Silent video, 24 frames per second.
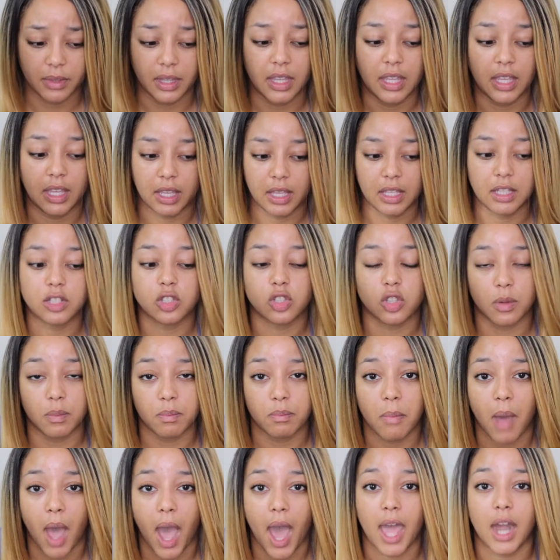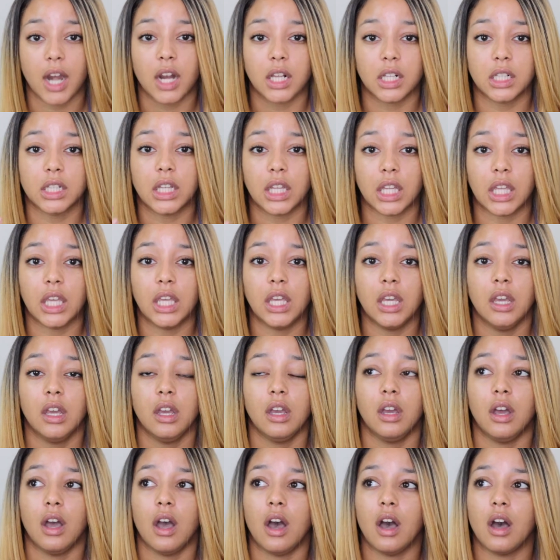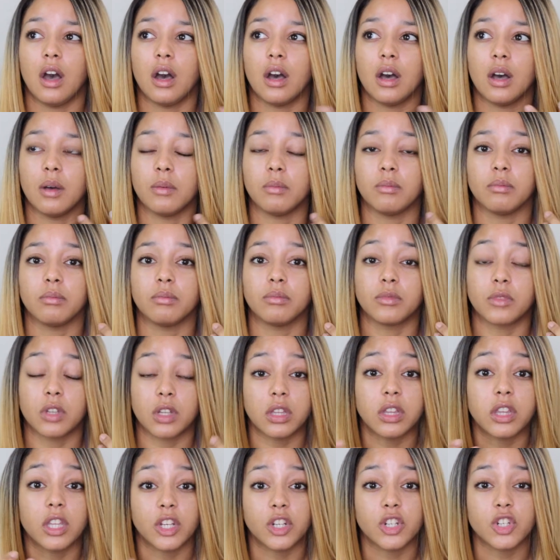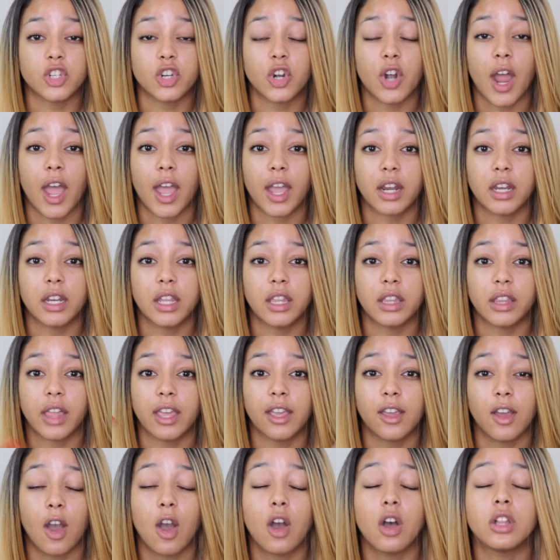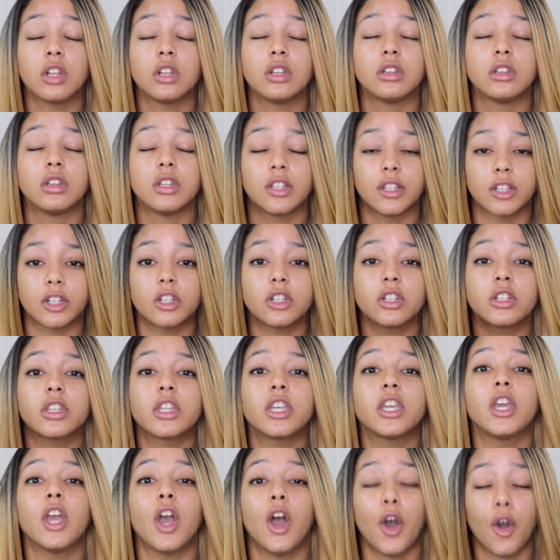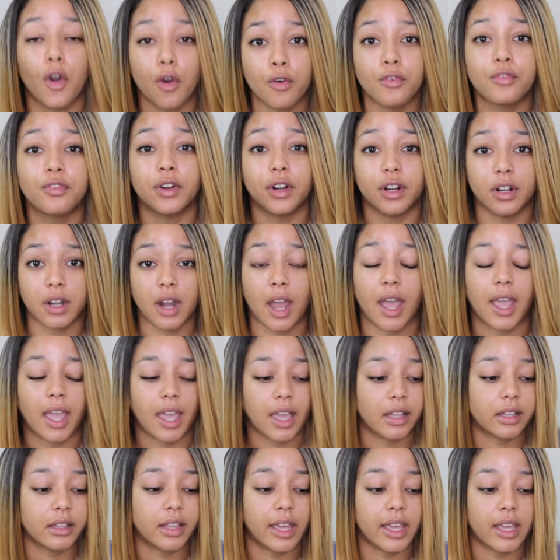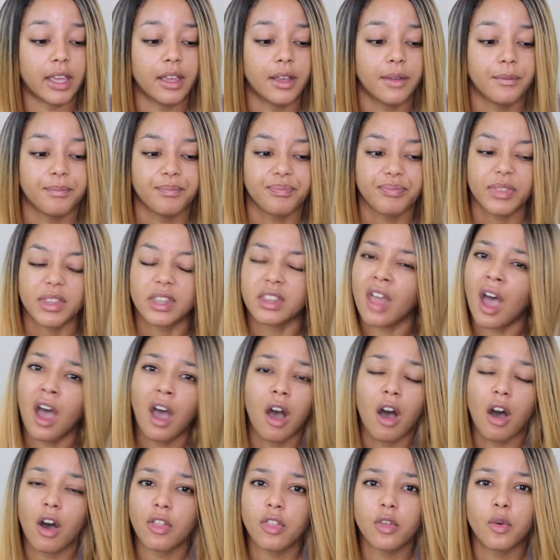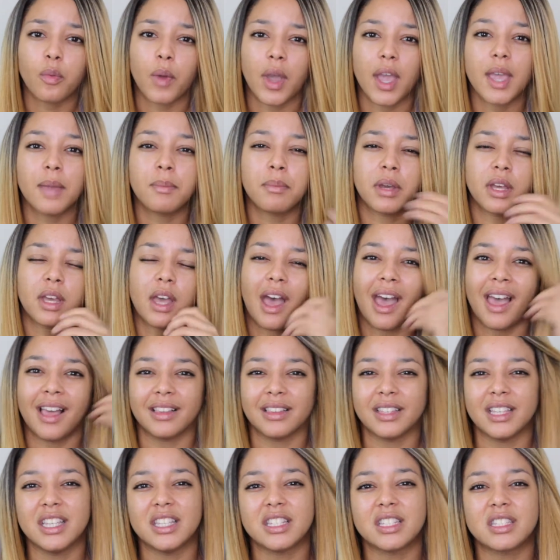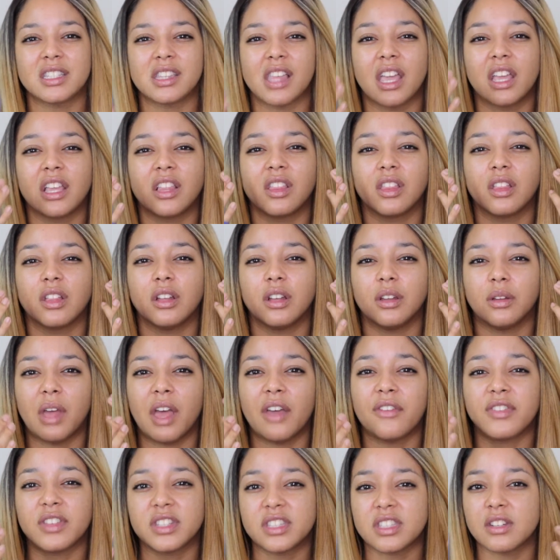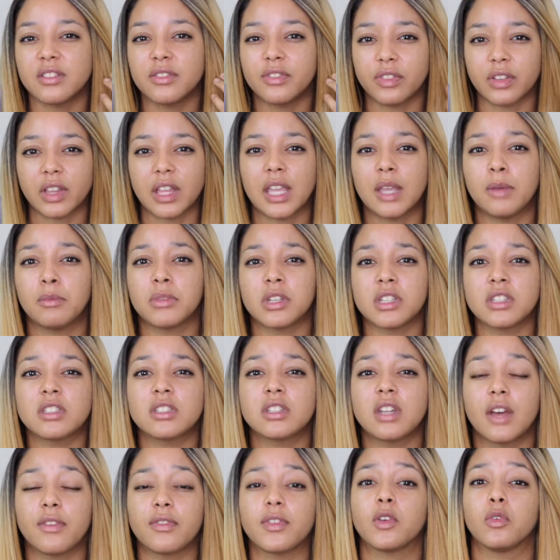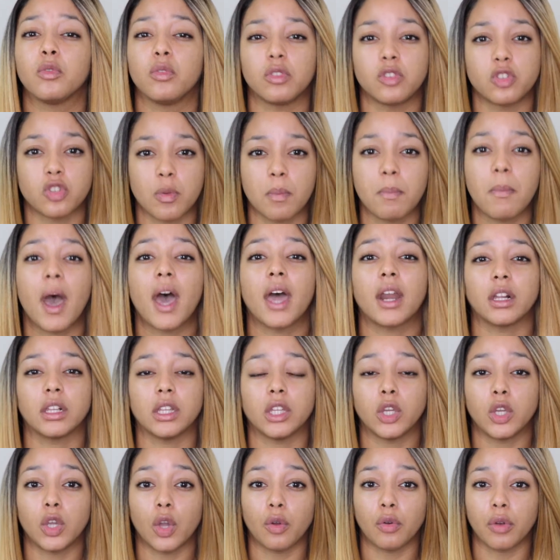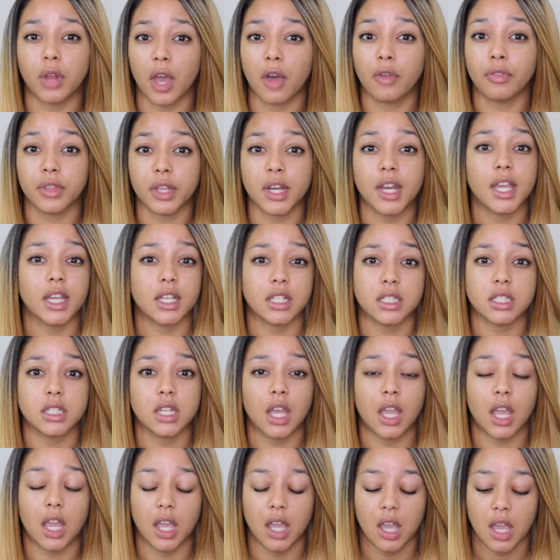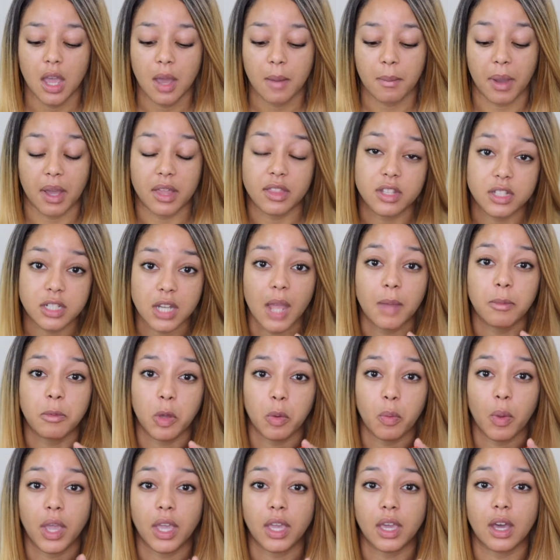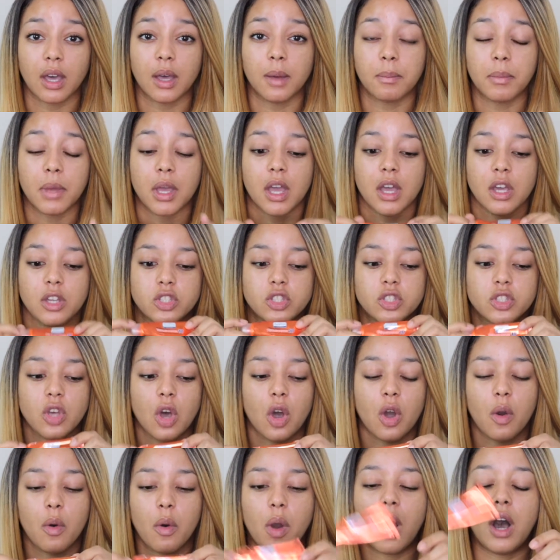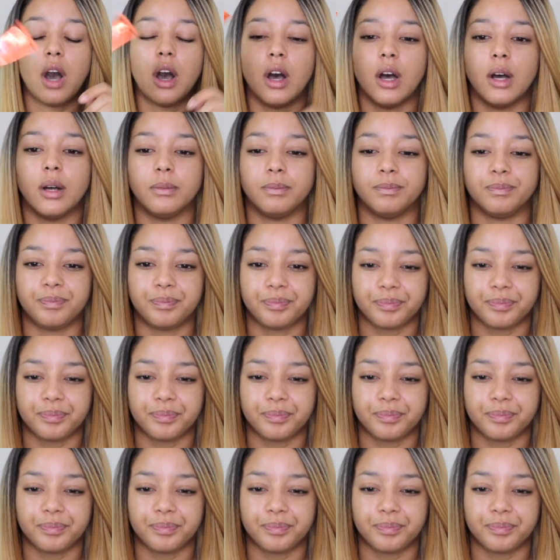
it dramatically um, clears your acne like literally overnight. Like not all the way, but at least like if it's inflamed and stuff, it will dramatically go down the next day by the time you wake up. So um,